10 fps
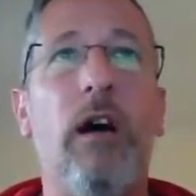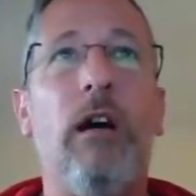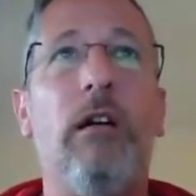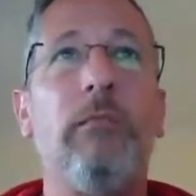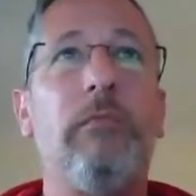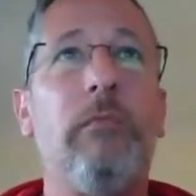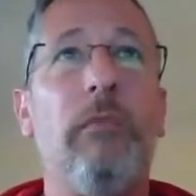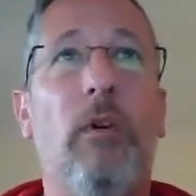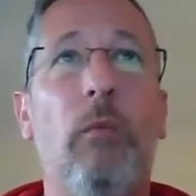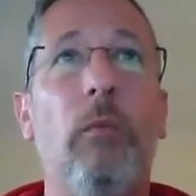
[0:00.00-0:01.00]
are
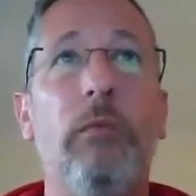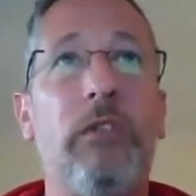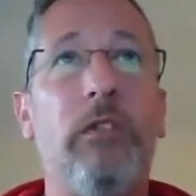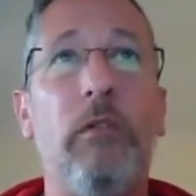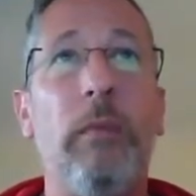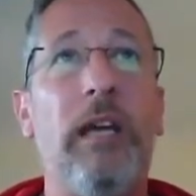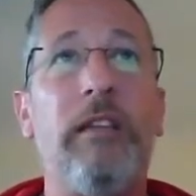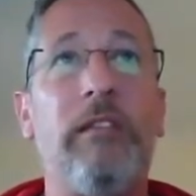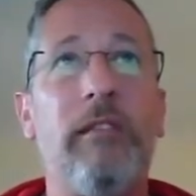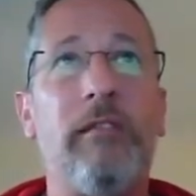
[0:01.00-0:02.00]
not 2
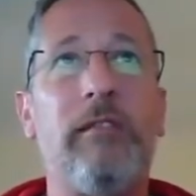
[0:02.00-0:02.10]
meters.